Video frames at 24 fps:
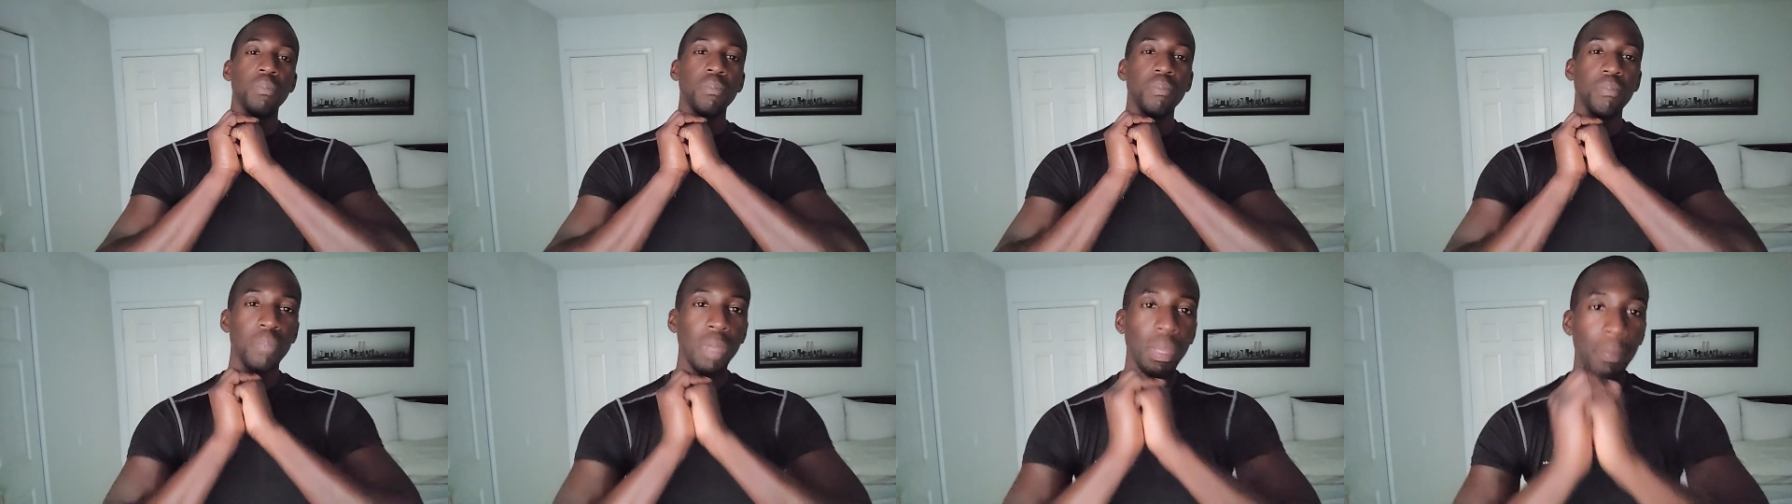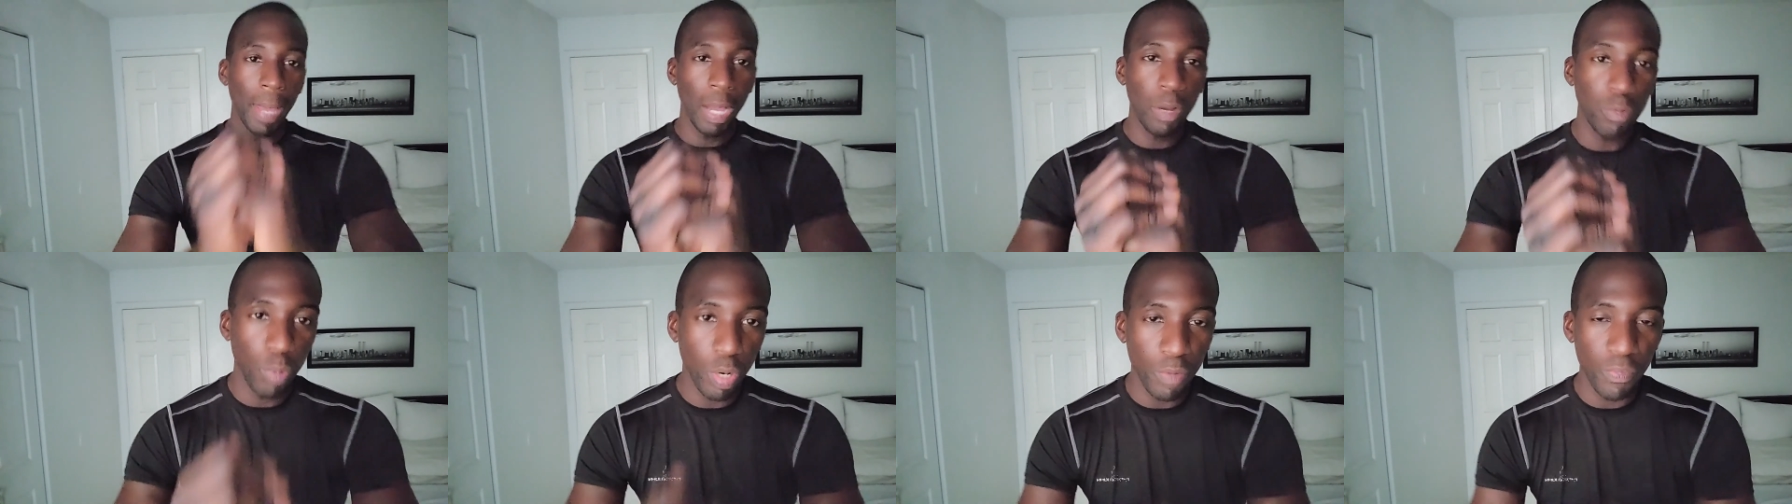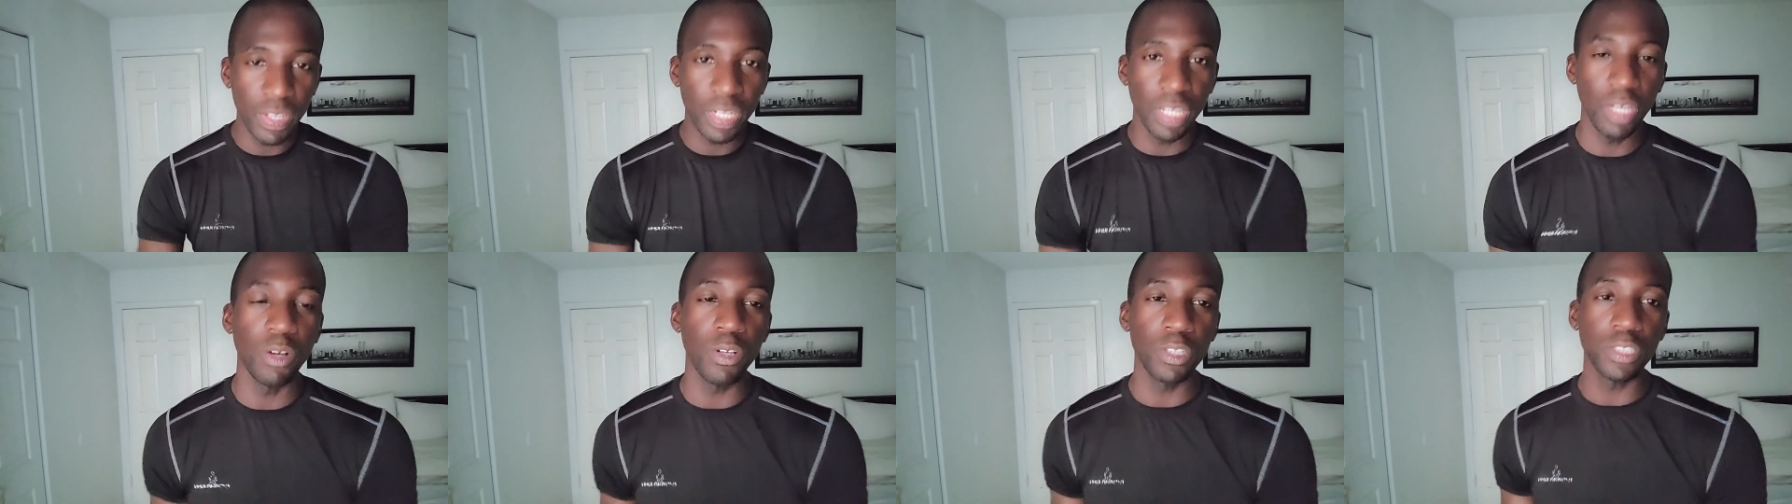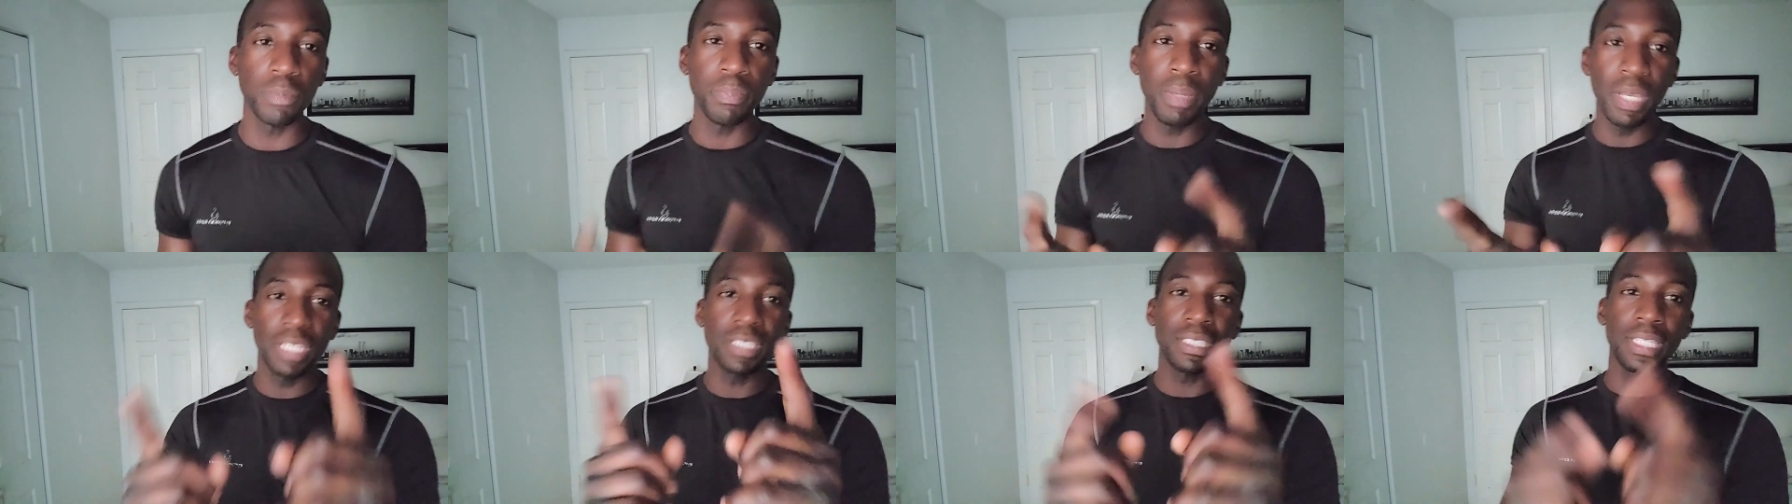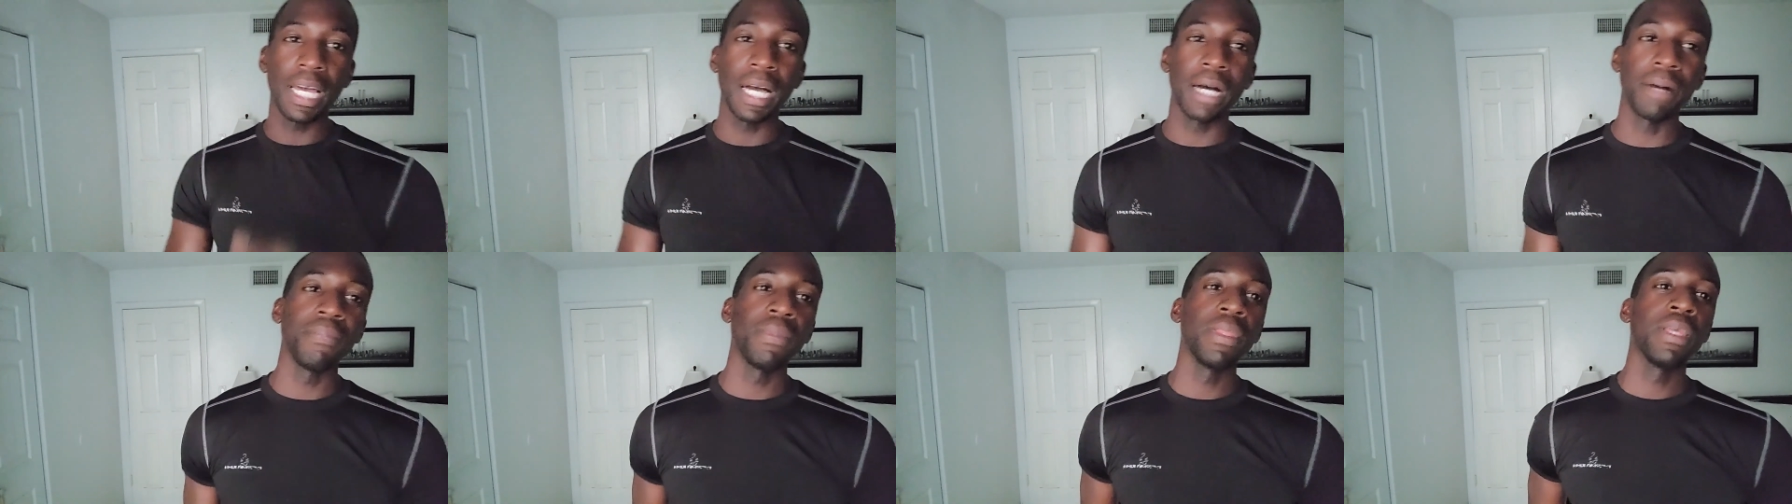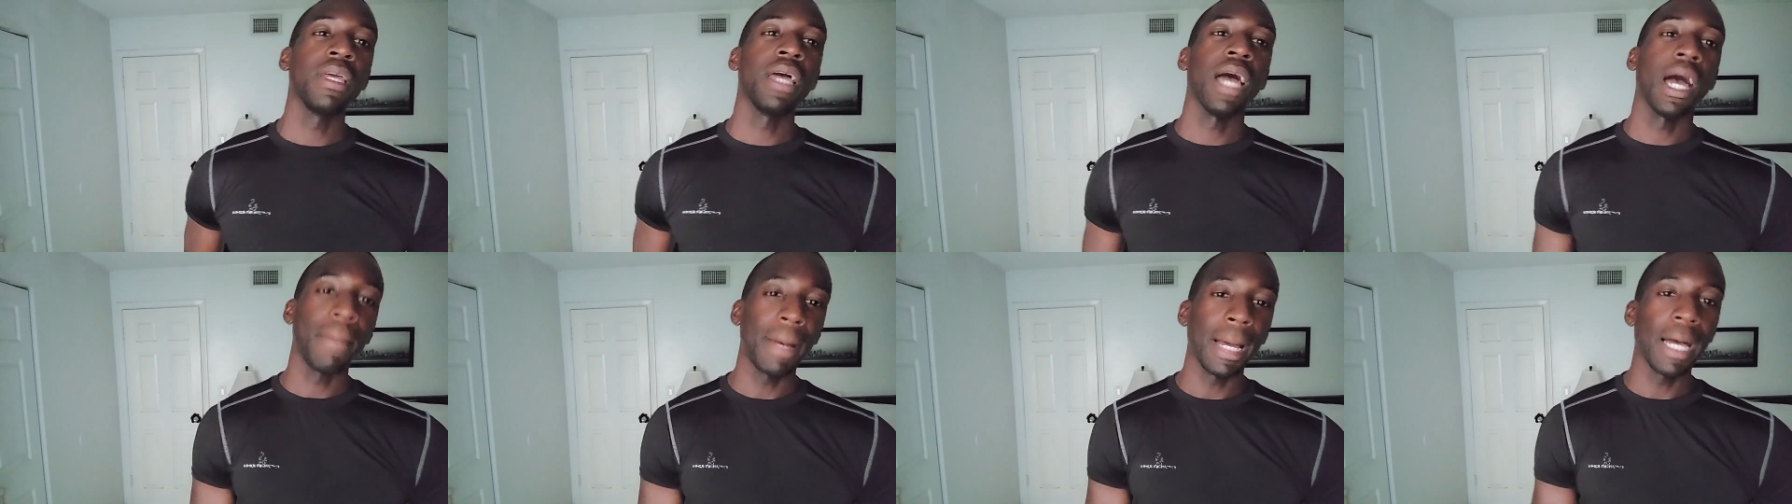Be back with more videos. Peace out.
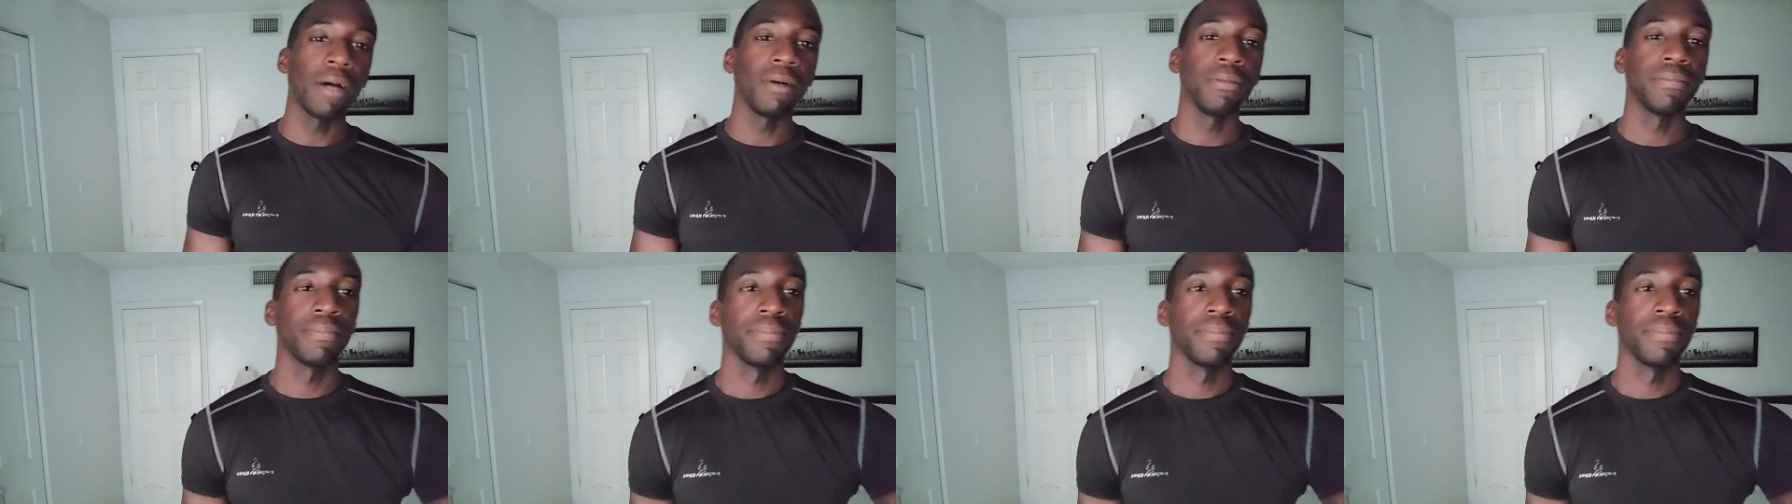I'm out.